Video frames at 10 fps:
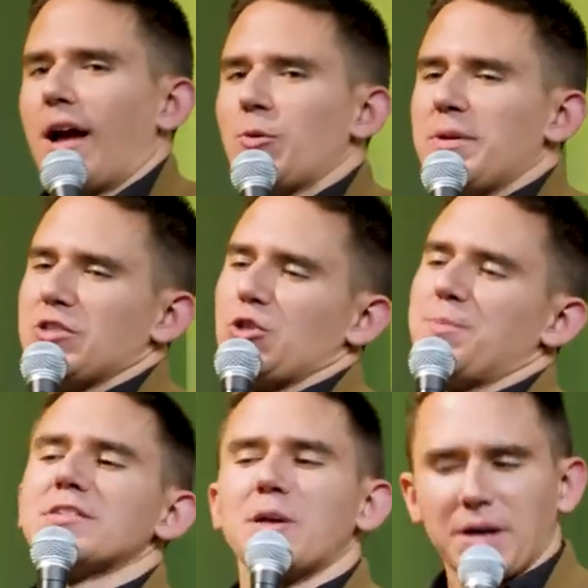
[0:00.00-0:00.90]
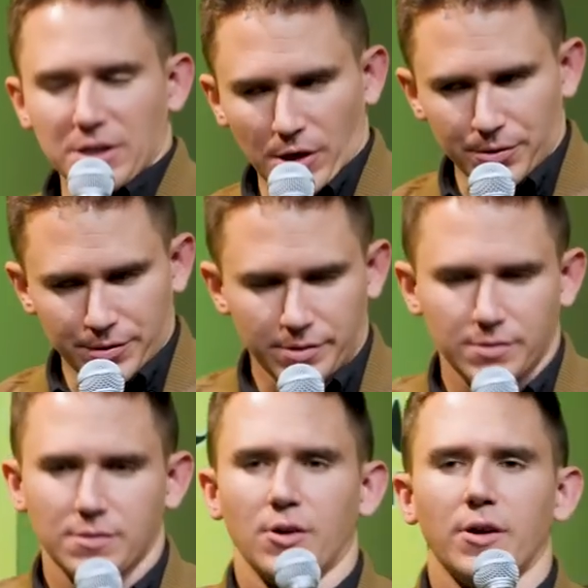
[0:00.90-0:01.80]
don't mean that she picks out my clothes,
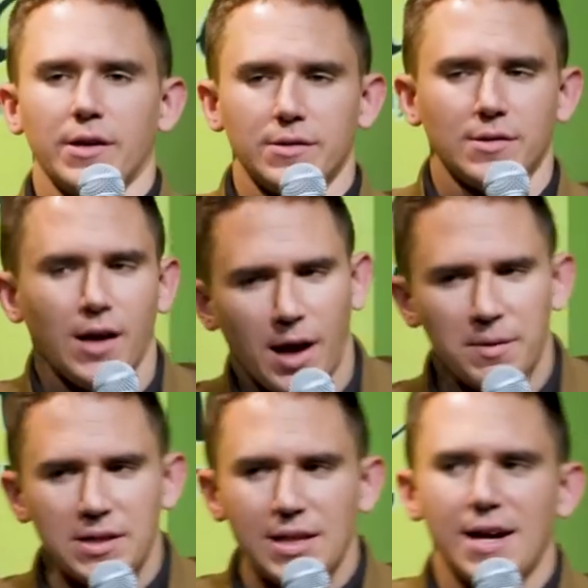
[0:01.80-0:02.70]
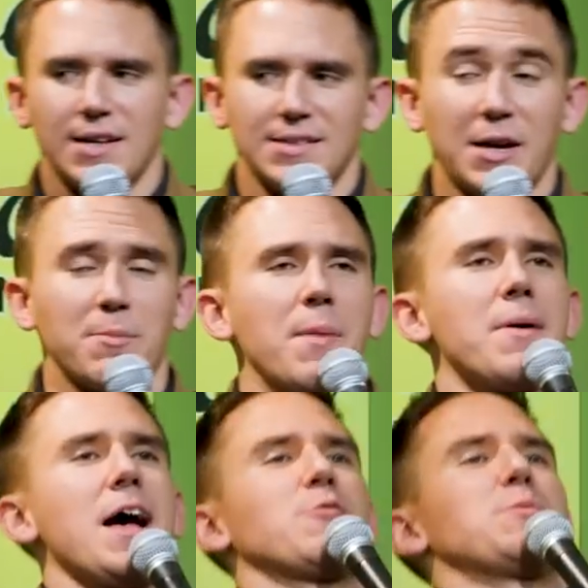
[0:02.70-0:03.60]
right? I mean that I lay on my
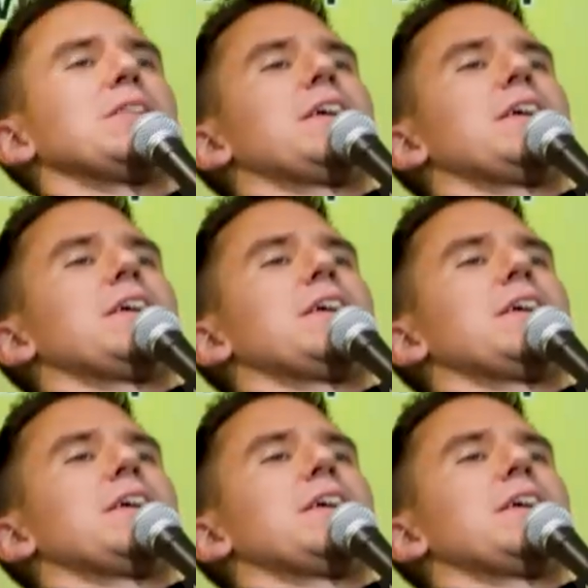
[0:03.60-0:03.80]
back with my